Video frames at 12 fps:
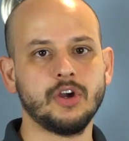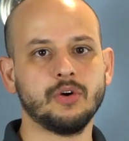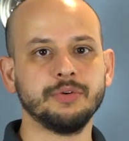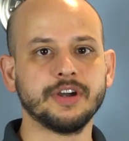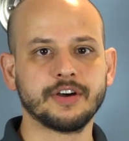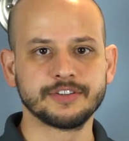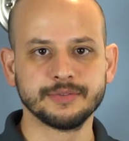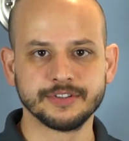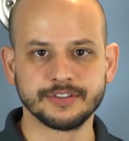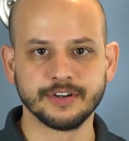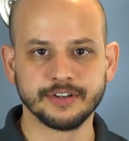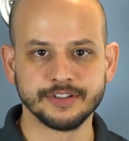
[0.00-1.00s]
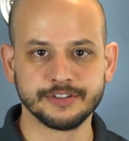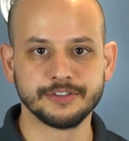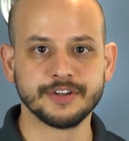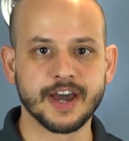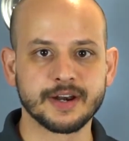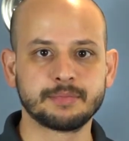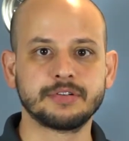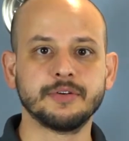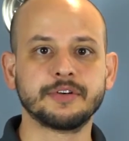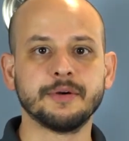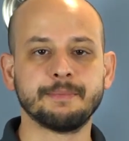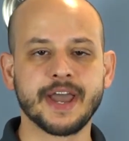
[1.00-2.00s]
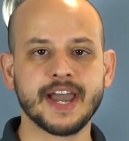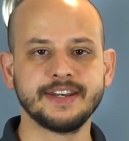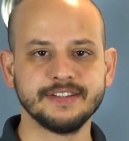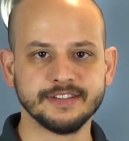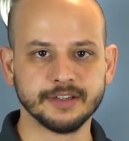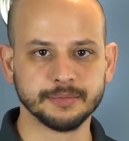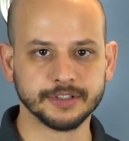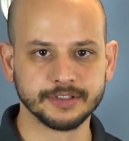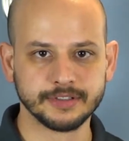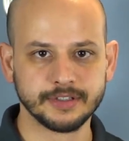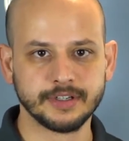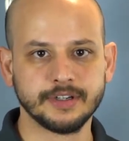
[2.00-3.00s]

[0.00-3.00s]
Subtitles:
We also installed a Sunnata Pro companion dimmer